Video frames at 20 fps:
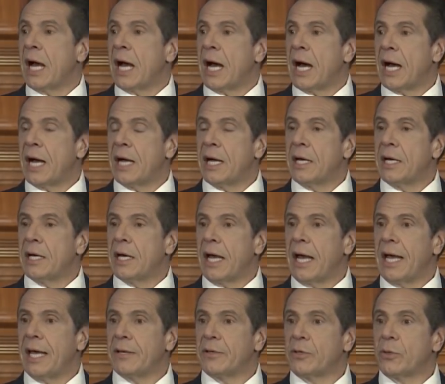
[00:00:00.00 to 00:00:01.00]

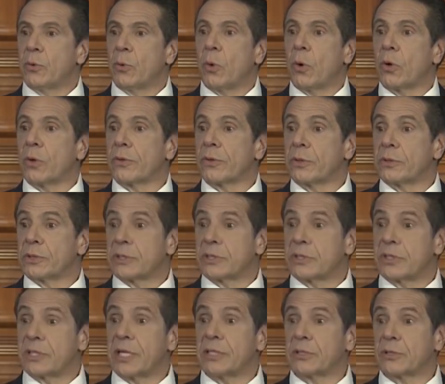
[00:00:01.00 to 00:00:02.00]
and do all those
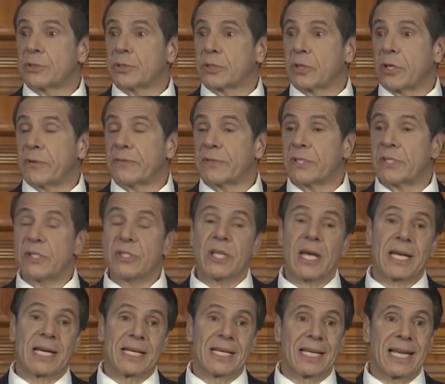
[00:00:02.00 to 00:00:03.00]
essential services
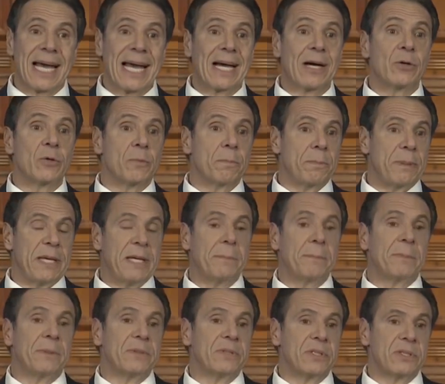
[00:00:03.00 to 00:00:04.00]
that allowed
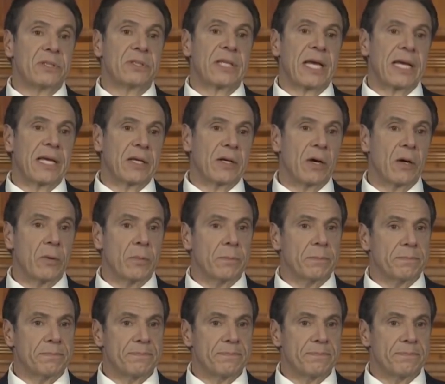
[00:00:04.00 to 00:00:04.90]
people to stay at home.